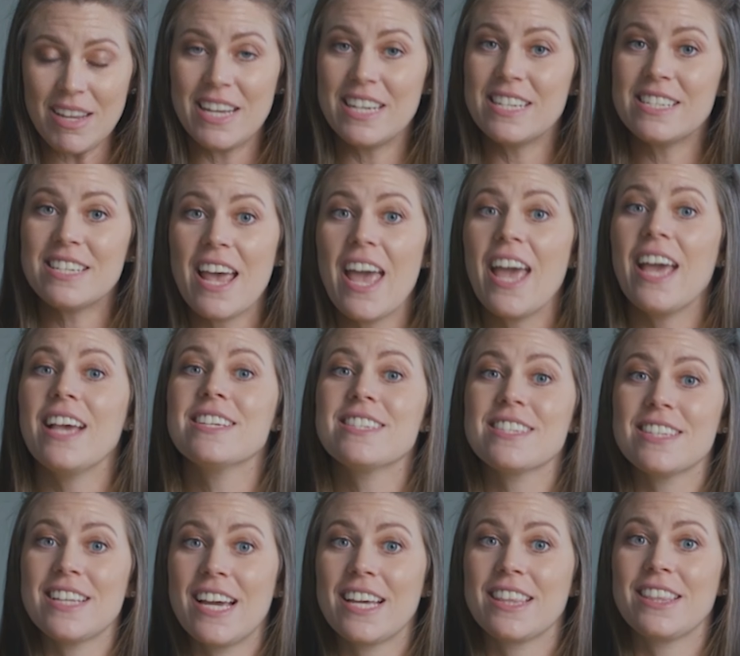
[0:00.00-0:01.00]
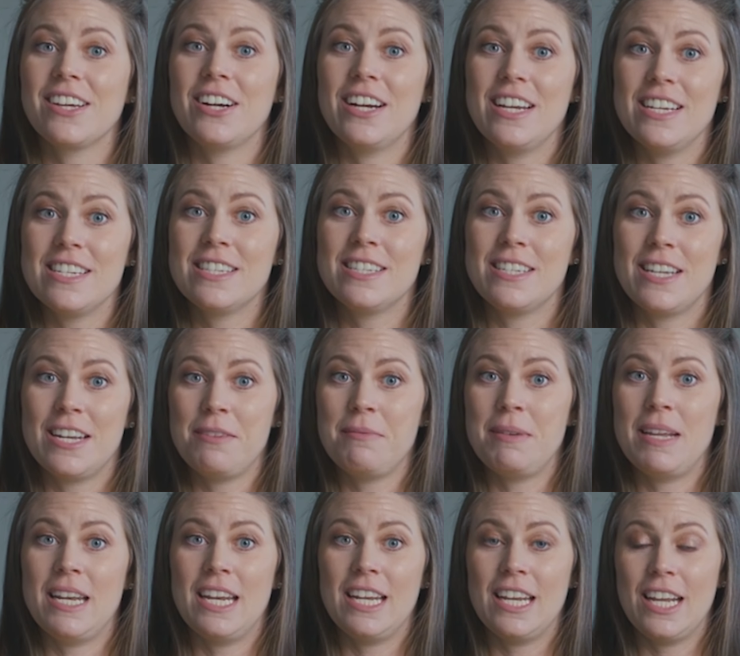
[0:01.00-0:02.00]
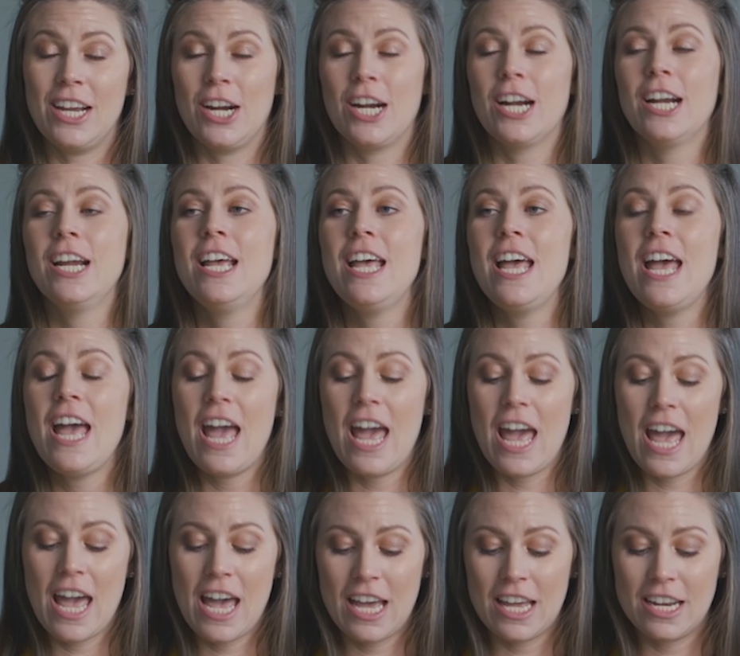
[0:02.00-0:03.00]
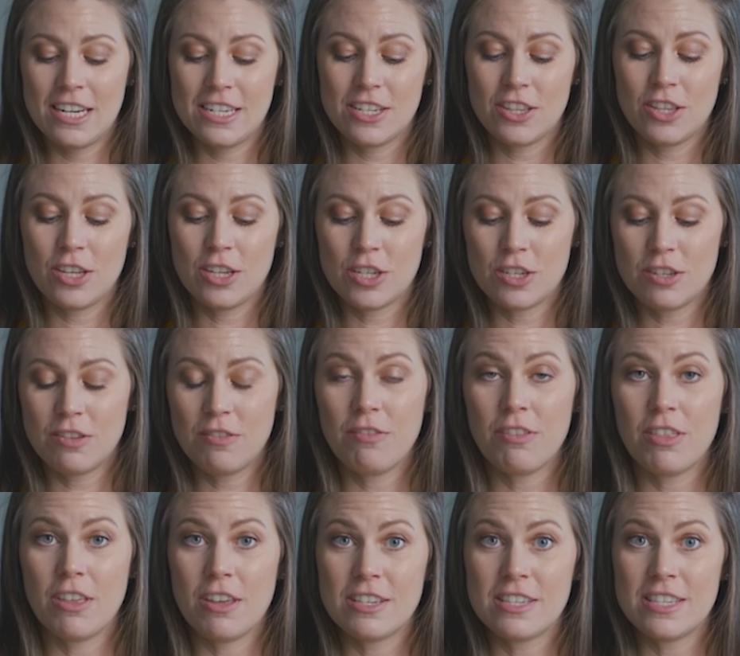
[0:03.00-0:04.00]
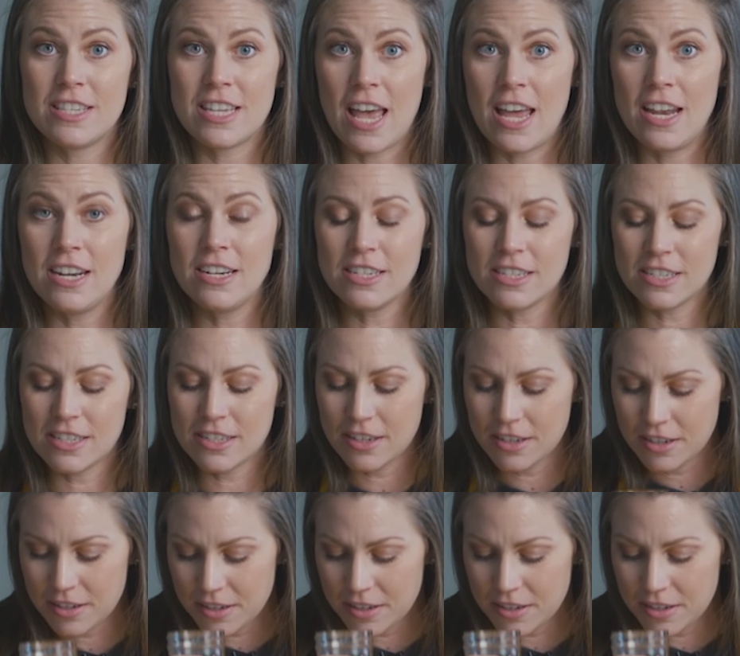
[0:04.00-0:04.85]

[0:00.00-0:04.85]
It tastes like there is cinnamon in here. And the scent,